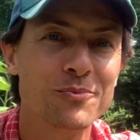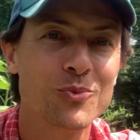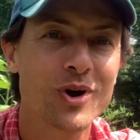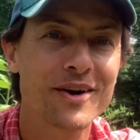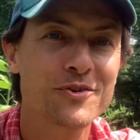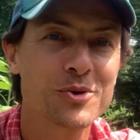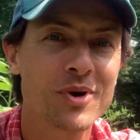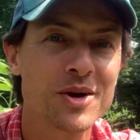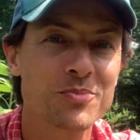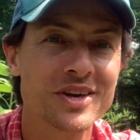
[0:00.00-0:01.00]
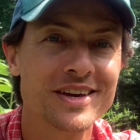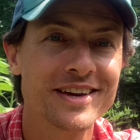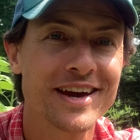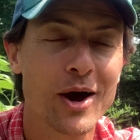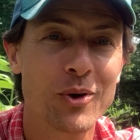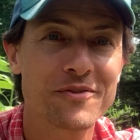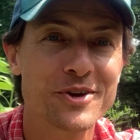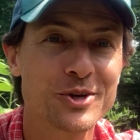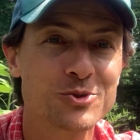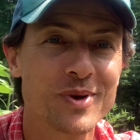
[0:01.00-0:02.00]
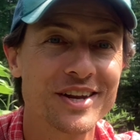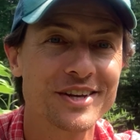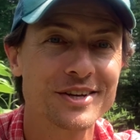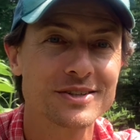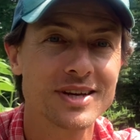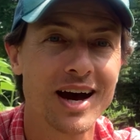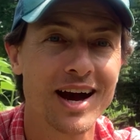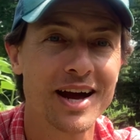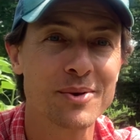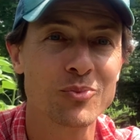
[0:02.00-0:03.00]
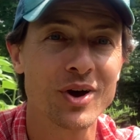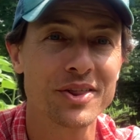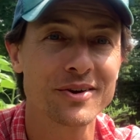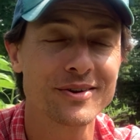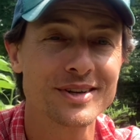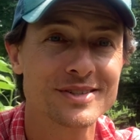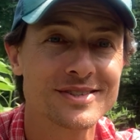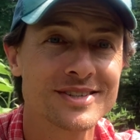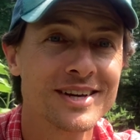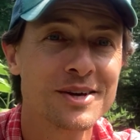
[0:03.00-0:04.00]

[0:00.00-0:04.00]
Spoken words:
wherever you might be, however you're spending your time, whether it's